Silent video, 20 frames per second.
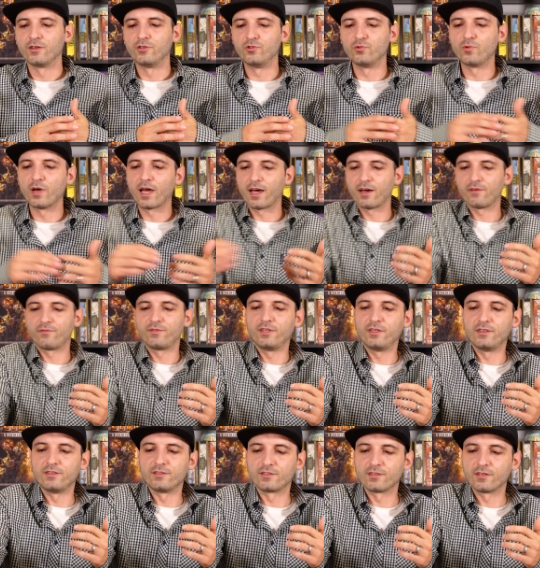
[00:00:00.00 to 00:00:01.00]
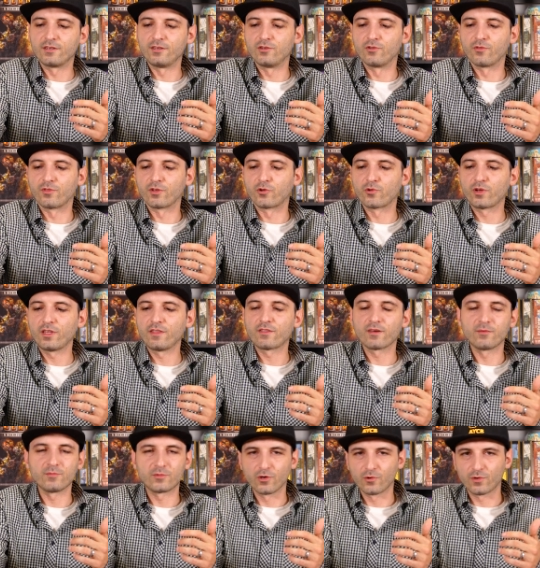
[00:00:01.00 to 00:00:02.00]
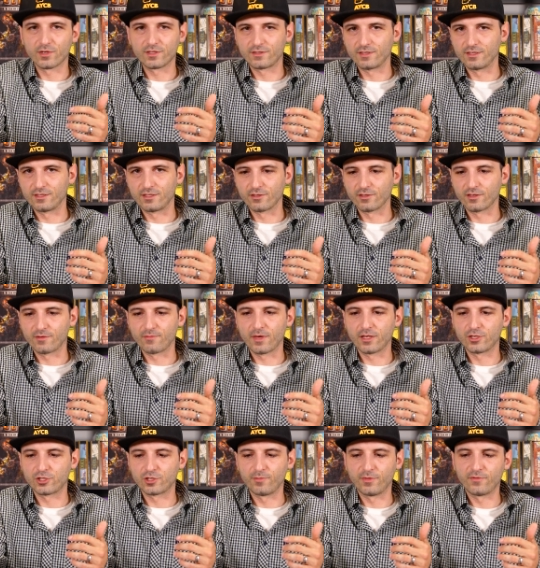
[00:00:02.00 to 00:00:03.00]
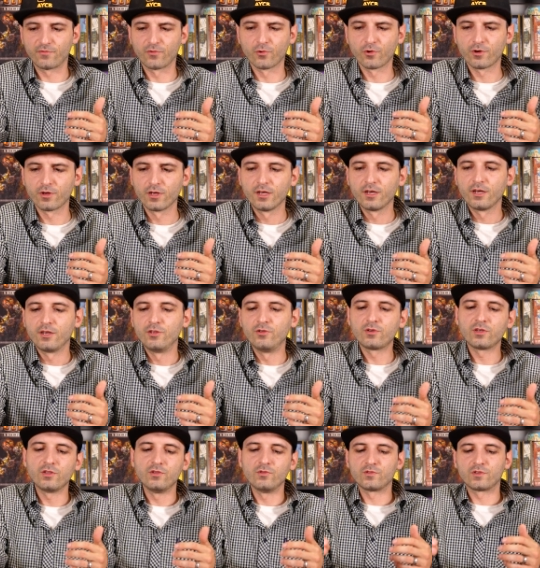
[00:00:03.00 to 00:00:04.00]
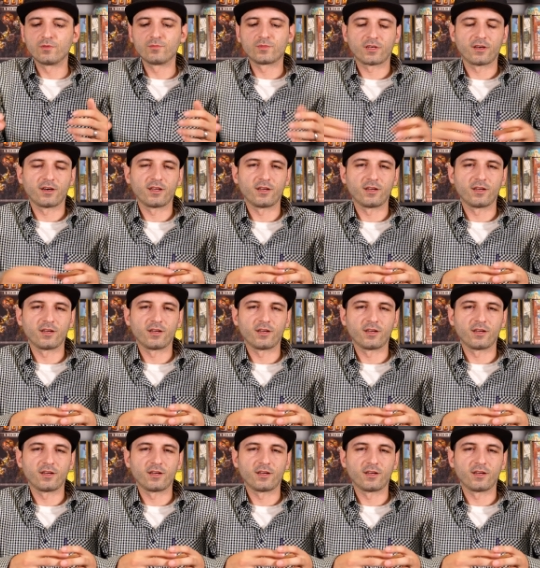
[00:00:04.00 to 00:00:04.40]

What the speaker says: You have these, the green thumb tokens that Dylan mentioned before. You can use them to